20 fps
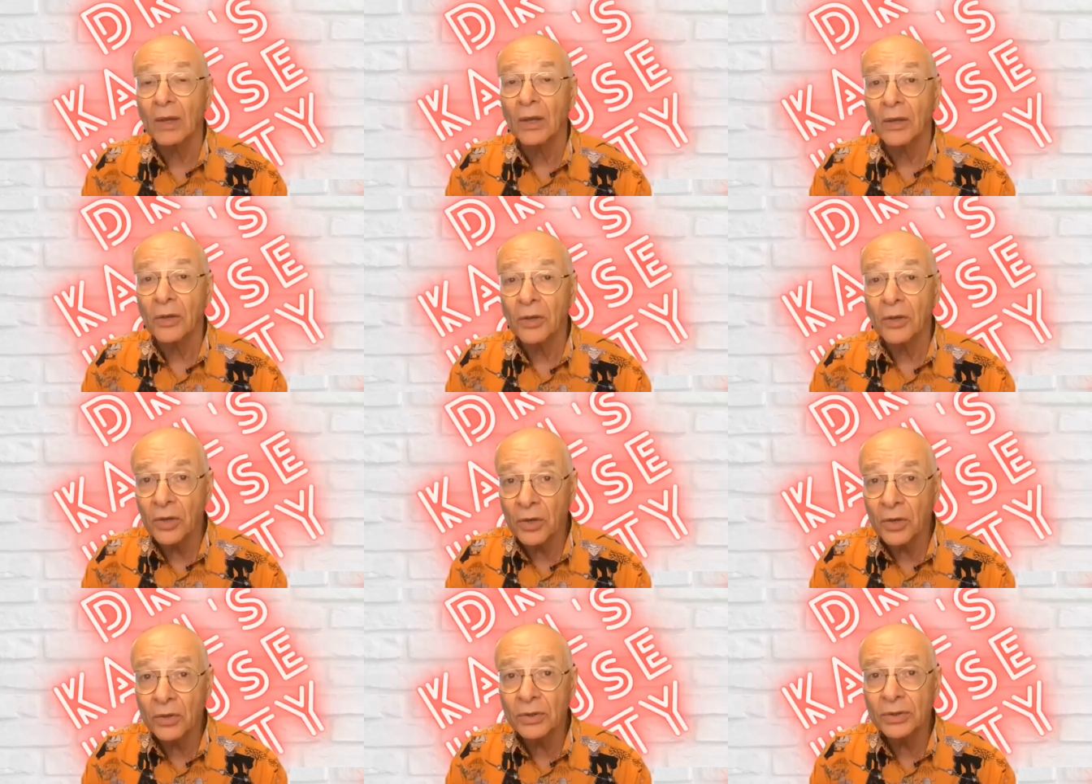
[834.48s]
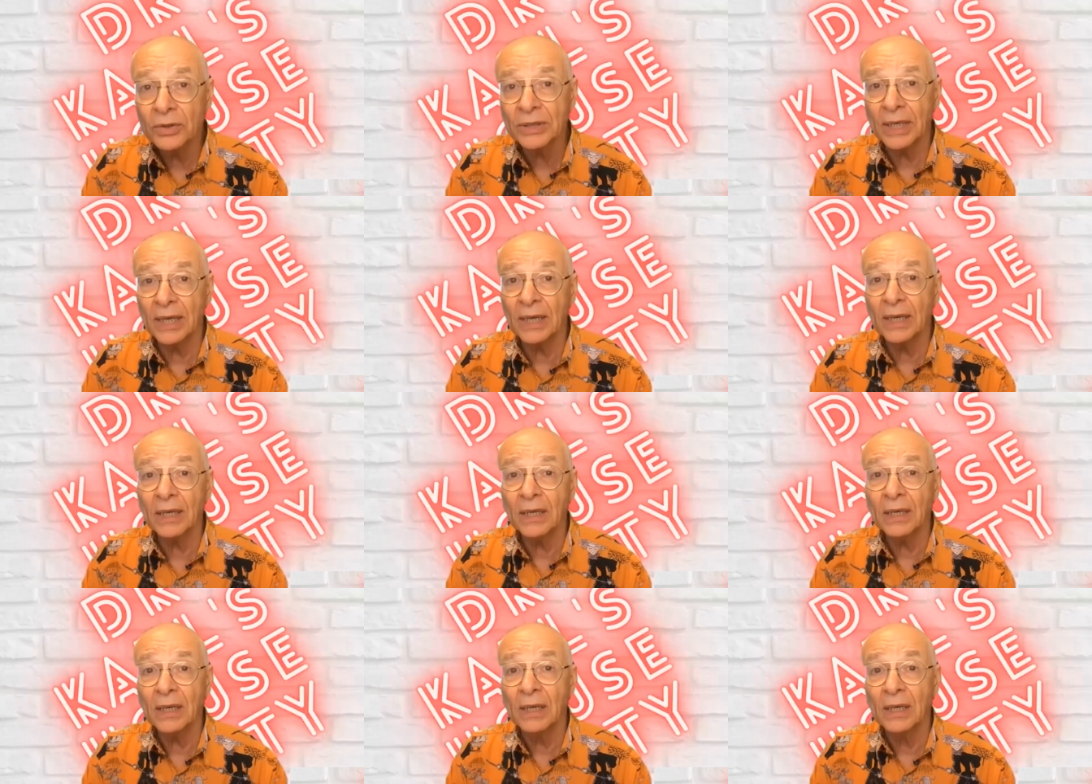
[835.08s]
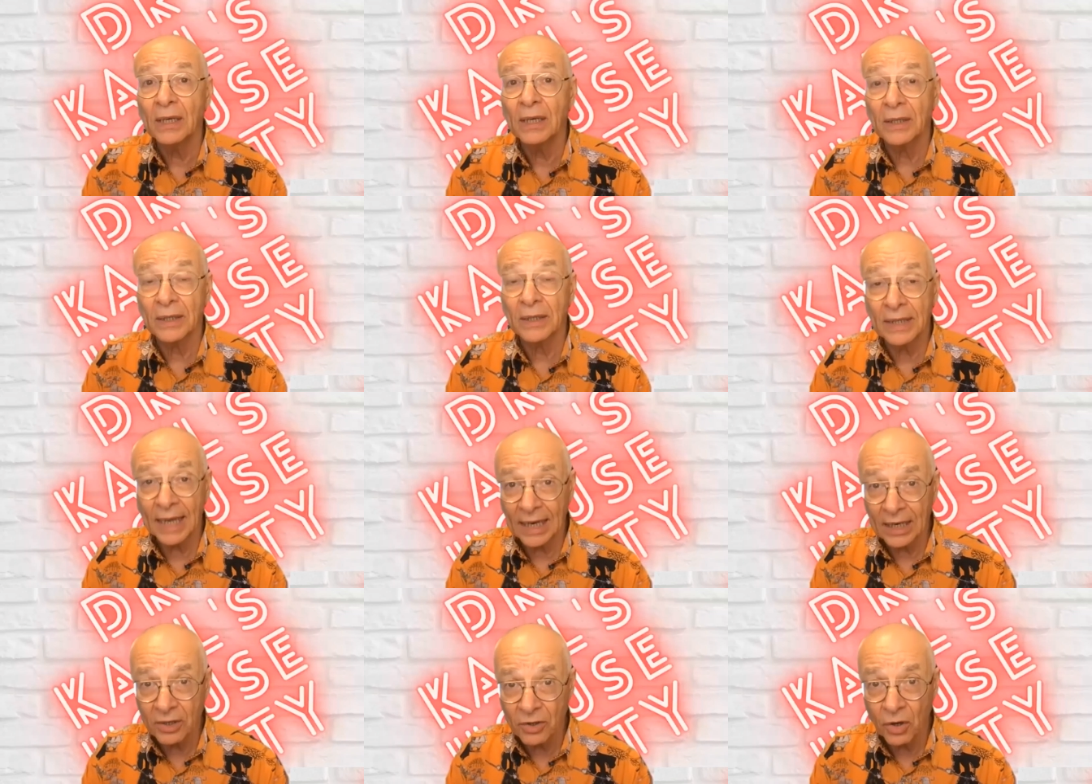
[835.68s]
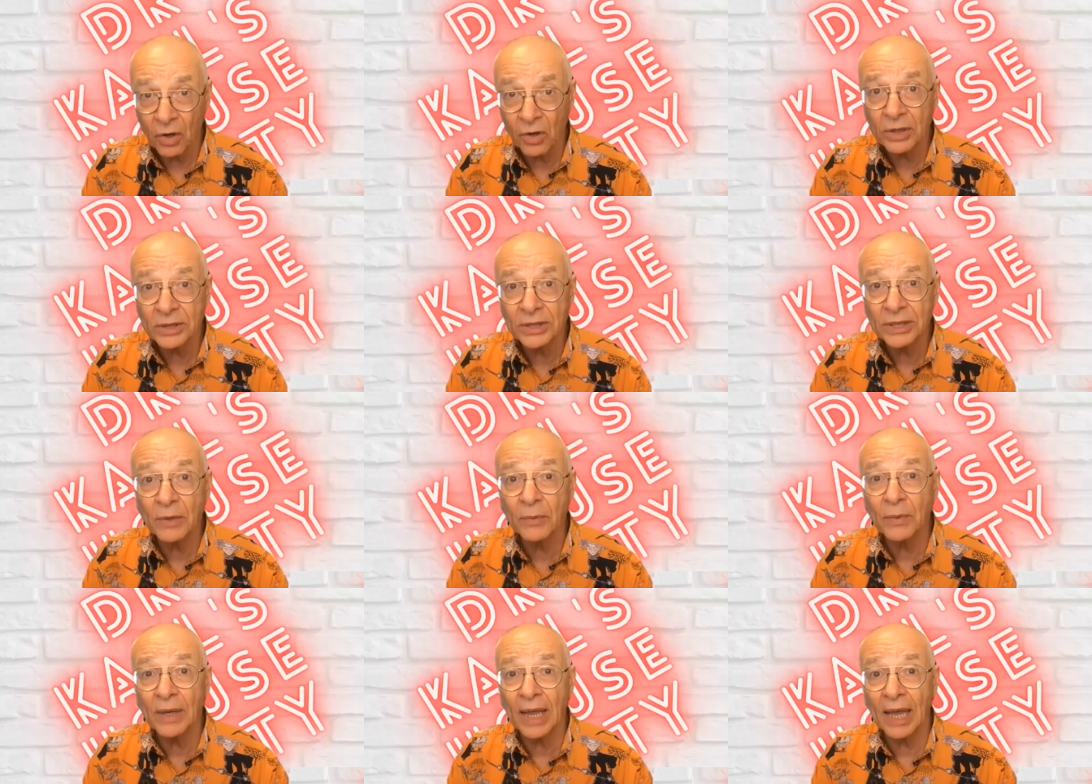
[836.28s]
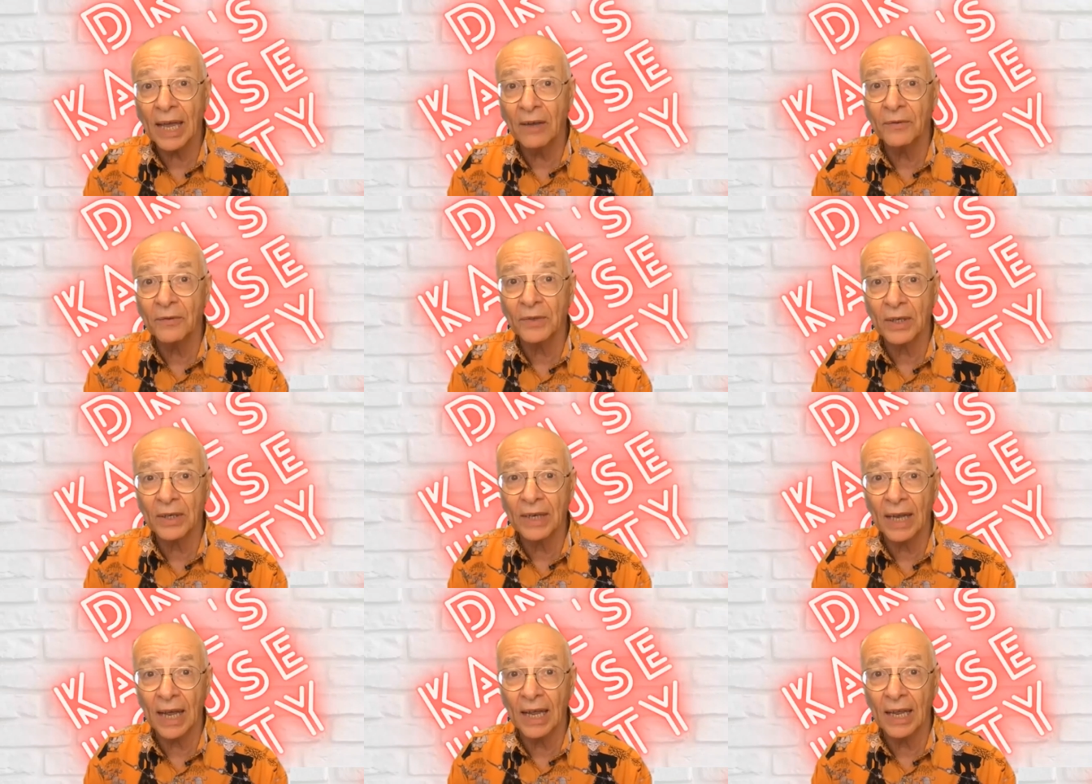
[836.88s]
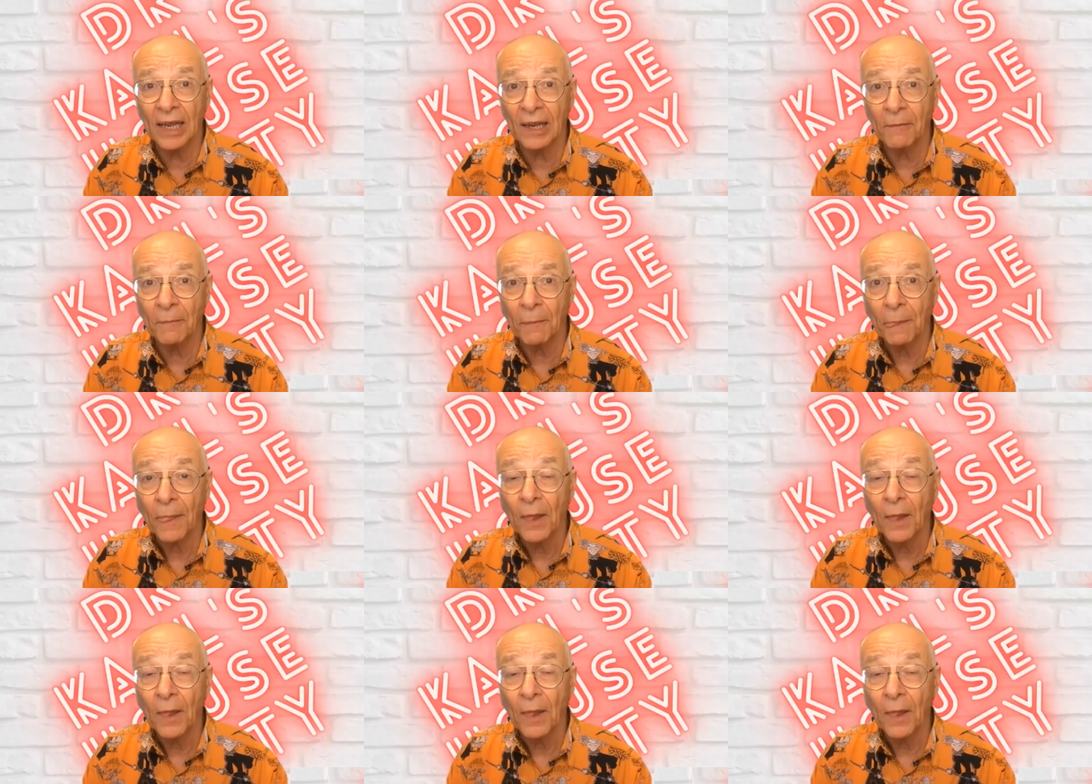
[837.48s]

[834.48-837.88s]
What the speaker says: using the technology we have today.